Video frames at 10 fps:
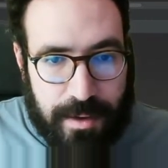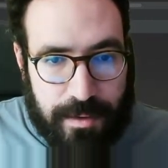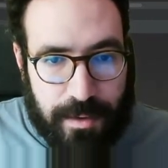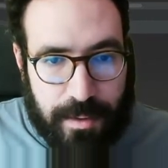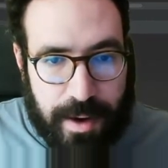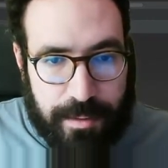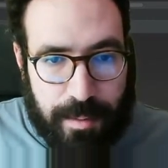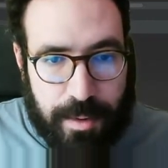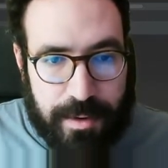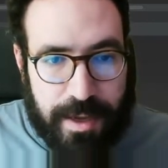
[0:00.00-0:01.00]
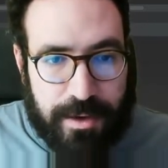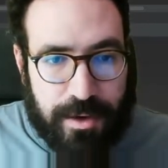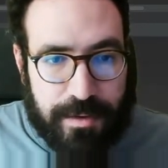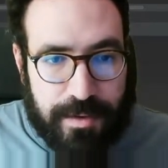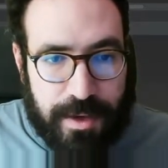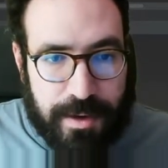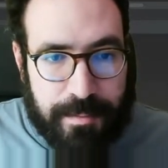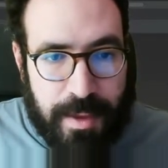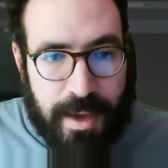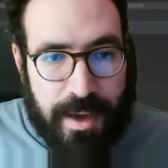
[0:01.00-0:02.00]
So I will put that just here.
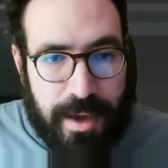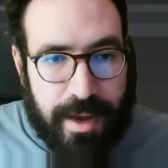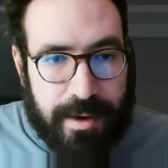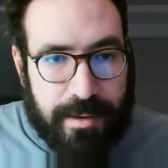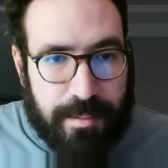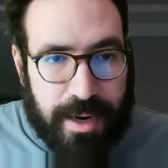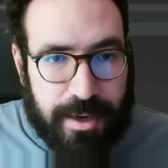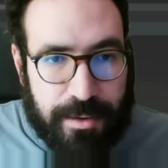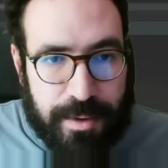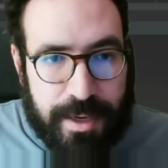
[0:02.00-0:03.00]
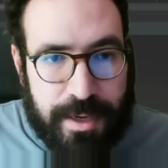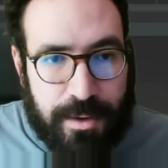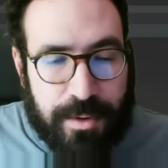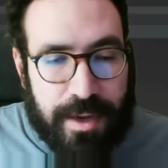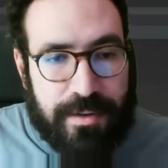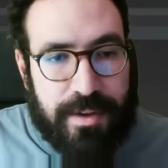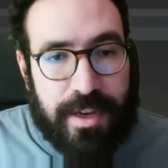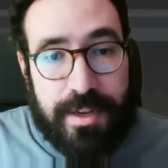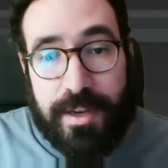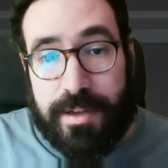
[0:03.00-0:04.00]
And by the way, you can see
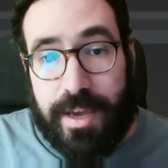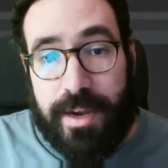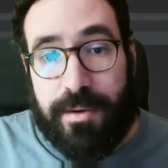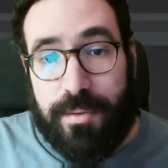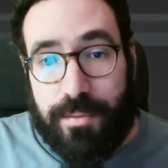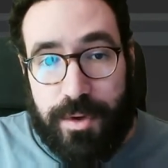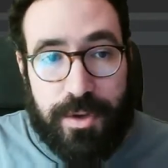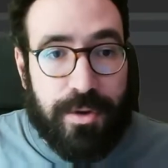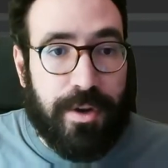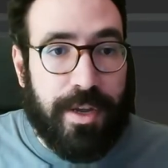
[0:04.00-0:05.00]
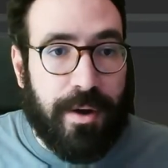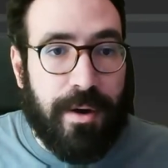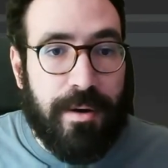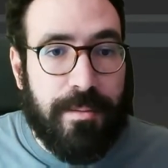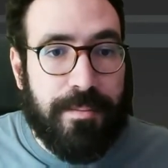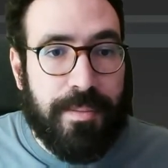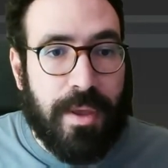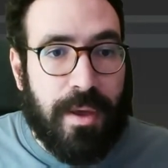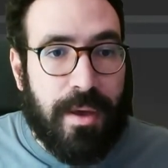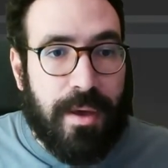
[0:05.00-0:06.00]
that it can return an error.
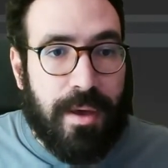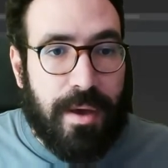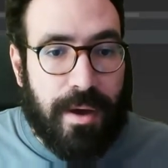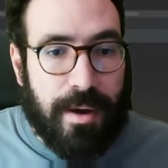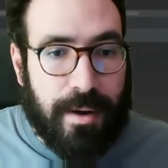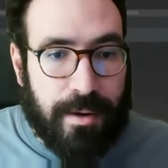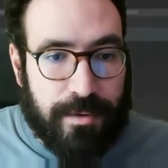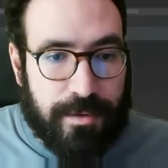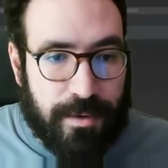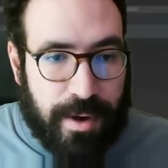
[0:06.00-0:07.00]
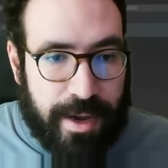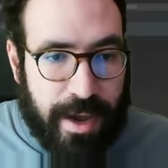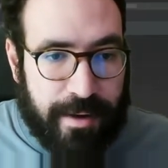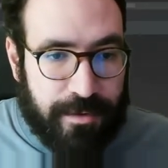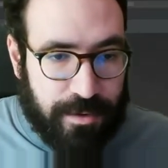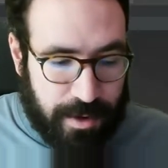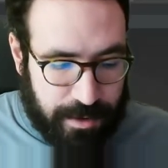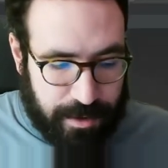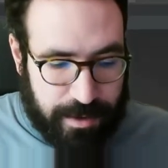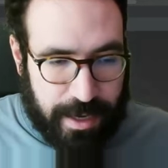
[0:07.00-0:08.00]
So I have to
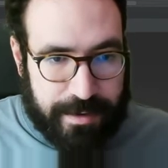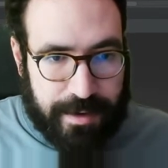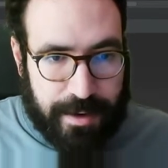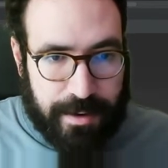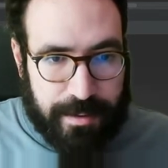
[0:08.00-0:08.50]
handle that error.